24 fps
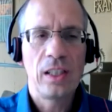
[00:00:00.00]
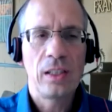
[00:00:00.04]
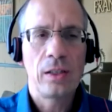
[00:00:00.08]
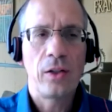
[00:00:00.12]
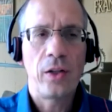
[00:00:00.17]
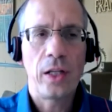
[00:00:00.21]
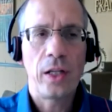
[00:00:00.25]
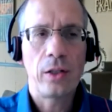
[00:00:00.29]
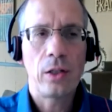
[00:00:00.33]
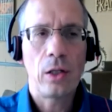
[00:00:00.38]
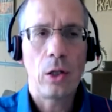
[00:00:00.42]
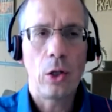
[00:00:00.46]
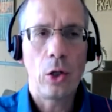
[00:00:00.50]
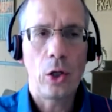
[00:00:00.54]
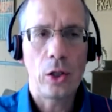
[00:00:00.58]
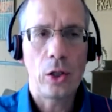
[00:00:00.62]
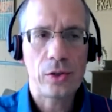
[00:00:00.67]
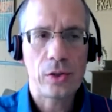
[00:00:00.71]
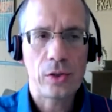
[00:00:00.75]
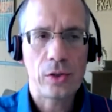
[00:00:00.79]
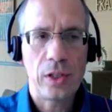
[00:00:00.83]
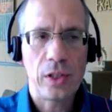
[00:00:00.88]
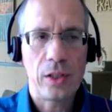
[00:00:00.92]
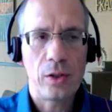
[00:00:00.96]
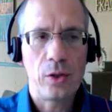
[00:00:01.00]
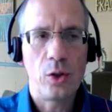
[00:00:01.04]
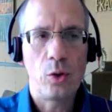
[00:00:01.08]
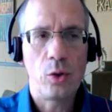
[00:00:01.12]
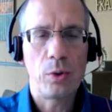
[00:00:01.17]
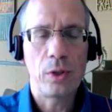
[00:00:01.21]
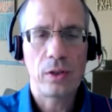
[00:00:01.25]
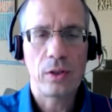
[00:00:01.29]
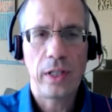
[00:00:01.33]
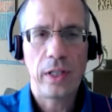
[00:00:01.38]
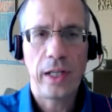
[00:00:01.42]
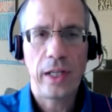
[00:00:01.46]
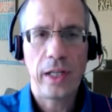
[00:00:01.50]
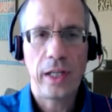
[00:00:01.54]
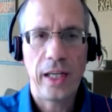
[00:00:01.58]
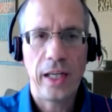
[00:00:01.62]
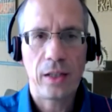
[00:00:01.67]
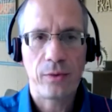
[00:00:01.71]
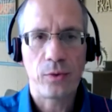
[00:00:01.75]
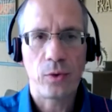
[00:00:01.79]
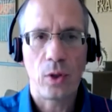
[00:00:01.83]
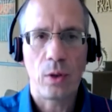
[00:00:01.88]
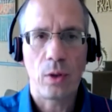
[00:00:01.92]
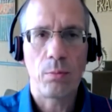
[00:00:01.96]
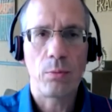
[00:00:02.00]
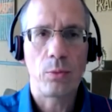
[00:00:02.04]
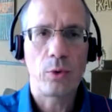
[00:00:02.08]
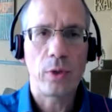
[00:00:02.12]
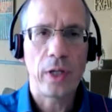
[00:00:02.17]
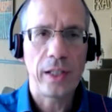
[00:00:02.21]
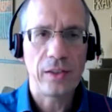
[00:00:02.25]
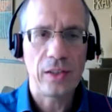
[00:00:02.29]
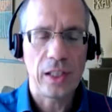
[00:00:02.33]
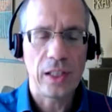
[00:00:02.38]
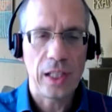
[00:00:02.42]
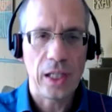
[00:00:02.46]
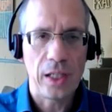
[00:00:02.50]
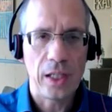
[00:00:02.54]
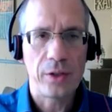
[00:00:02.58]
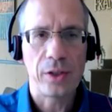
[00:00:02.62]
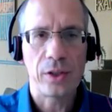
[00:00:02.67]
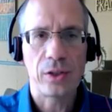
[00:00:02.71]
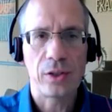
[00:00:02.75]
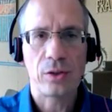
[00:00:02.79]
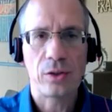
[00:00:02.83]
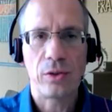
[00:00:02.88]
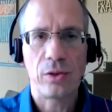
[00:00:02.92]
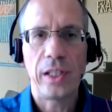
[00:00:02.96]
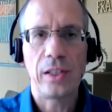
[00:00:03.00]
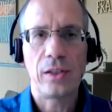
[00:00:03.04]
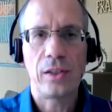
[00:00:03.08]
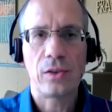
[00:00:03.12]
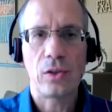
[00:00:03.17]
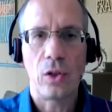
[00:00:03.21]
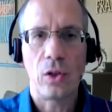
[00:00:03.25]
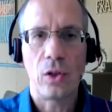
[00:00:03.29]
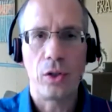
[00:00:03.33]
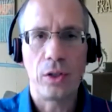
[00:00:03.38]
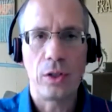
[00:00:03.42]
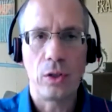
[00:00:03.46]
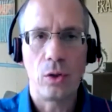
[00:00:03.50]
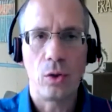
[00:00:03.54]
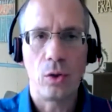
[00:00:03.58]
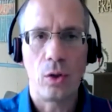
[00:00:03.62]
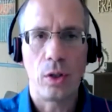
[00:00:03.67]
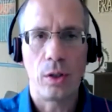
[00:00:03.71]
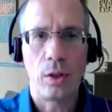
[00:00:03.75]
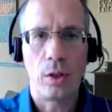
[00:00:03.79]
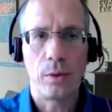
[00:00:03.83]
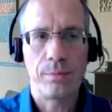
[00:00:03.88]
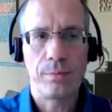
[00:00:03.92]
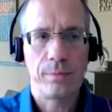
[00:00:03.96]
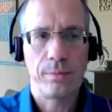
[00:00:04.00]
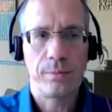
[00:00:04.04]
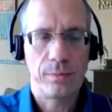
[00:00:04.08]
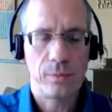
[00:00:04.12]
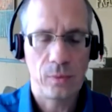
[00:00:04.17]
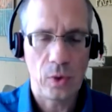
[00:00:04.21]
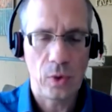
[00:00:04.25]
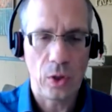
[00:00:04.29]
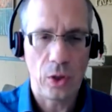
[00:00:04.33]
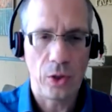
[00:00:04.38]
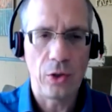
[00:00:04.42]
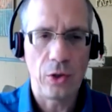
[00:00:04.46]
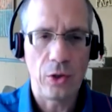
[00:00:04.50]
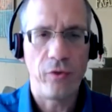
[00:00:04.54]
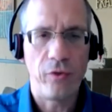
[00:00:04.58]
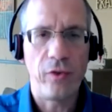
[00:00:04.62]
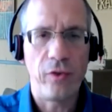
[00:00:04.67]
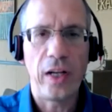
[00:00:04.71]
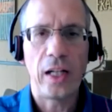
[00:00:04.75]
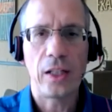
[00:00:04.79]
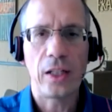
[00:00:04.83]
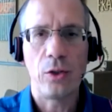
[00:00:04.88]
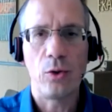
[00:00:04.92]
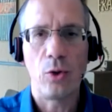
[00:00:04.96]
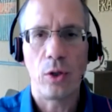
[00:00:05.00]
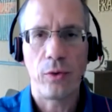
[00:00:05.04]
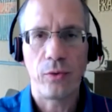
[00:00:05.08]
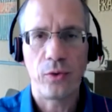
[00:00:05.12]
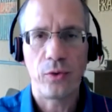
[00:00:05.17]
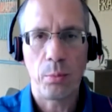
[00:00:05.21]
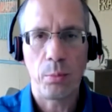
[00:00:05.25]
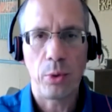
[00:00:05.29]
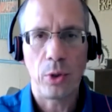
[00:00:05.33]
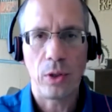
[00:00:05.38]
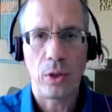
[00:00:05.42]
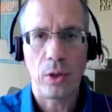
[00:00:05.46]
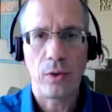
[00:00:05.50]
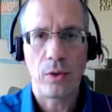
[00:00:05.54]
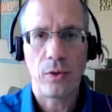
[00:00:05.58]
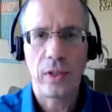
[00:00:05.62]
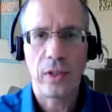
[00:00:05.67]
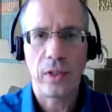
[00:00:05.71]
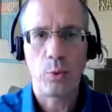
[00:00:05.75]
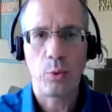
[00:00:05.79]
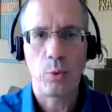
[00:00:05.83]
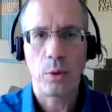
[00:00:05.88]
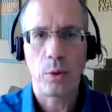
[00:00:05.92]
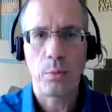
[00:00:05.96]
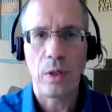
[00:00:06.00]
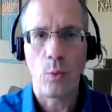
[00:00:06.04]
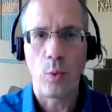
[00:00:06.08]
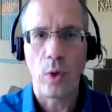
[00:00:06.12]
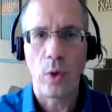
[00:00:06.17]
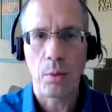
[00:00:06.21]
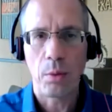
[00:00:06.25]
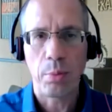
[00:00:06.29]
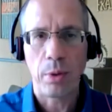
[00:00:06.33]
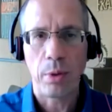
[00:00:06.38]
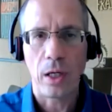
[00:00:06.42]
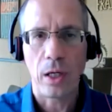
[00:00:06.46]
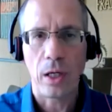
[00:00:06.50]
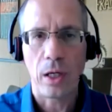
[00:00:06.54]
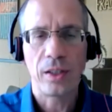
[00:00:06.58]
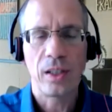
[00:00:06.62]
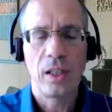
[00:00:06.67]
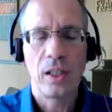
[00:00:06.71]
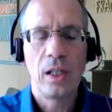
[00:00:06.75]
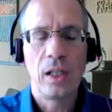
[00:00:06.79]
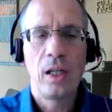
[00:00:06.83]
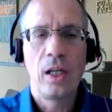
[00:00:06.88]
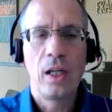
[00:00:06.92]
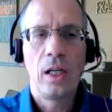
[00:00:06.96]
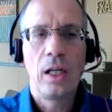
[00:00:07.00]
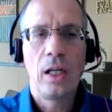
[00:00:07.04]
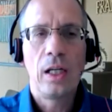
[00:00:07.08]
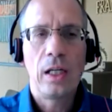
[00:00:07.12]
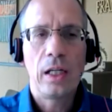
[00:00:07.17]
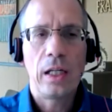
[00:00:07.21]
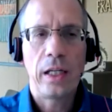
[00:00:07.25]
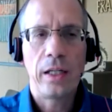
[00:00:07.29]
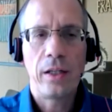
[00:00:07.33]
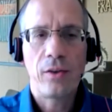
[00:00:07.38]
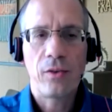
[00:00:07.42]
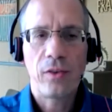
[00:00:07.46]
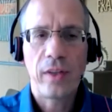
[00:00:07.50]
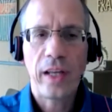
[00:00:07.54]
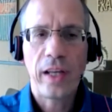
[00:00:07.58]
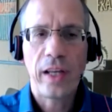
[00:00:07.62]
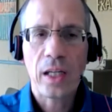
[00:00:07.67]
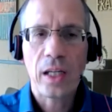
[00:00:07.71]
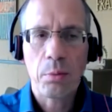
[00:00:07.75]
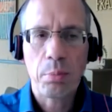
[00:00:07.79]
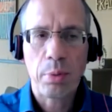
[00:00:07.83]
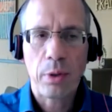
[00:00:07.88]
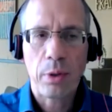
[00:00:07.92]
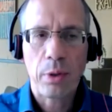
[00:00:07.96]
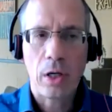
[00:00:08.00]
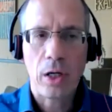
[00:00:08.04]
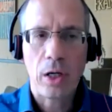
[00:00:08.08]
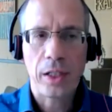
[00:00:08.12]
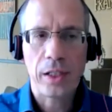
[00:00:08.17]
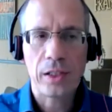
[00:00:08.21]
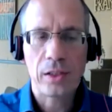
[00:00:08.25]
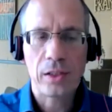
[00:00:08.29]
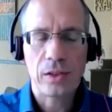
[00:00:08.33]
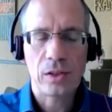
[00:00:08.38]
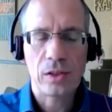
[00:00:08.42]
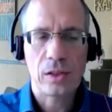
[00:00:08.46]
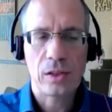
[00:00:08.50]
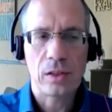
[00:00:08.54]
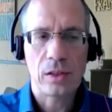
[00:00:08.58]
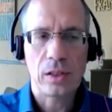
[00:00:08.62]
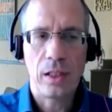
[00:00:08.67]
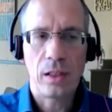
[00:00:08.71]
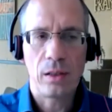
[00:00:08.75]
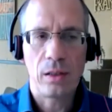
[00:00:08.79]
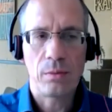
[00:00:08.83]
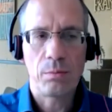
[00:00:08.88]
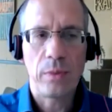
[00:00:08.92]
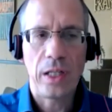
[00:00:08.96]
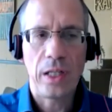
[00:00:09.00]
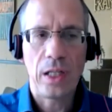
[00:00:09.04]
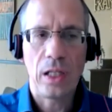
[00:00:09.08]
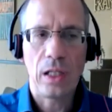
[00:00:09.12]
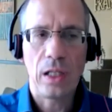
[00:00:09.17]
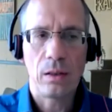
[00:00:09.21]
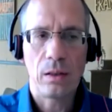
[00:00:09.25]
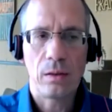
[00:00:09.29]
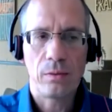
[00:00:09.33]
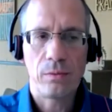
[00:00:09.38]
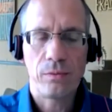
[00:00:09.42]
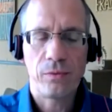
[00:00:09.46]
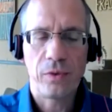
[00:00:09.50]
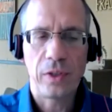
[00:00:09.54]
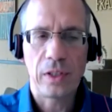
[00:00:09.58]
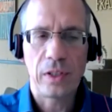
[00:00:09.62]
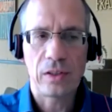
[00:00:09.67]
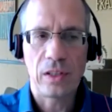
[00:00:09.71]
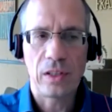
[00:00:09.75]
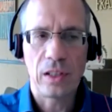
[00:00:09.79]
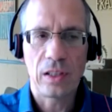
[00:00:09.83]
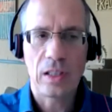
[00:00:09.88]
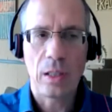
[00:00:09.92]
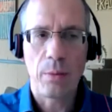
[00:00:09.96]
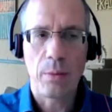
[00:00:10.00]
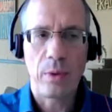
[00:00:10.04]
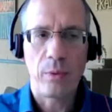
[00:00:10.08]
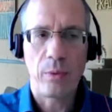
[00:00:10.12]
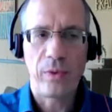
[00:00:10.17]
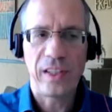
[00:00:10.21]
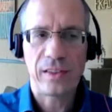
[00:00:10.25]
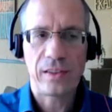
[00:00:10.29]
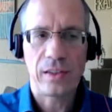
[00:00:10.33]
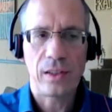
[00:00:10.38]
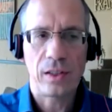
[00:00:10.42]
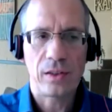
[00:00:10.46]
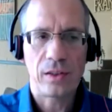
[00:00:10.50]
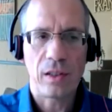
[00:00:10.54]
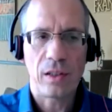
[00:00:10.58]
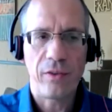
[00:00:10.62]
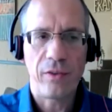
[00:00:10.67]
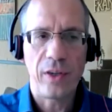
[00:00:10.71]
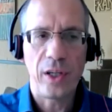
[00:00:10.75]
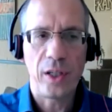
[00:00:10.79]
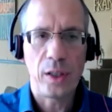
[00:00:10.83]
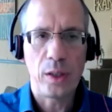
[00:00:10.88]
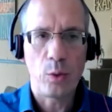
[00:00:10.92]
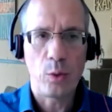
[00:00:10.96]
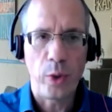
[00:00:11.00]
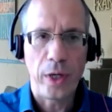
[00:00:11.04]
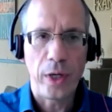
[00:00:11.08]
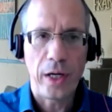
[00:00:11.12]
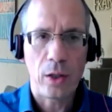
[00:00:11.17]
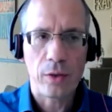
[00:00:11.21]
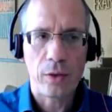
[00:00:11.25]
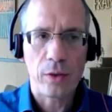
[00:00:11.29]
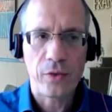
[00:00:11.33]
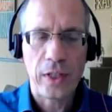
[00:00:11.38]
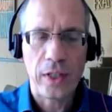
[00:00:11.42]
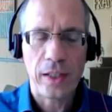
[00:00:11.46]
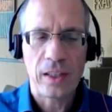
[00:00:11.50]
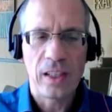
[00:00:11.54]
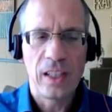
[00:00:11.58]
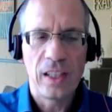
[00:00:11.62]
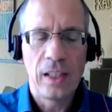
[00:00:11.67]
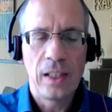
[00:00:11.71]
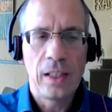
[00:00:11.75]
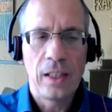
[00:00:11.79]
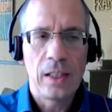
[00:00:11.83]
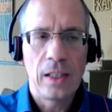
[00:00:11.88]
than the loss that you will take from rising interest rates on your value of your bonds. That would be one part. And the second part is, and many fixed income investors are very aware of that,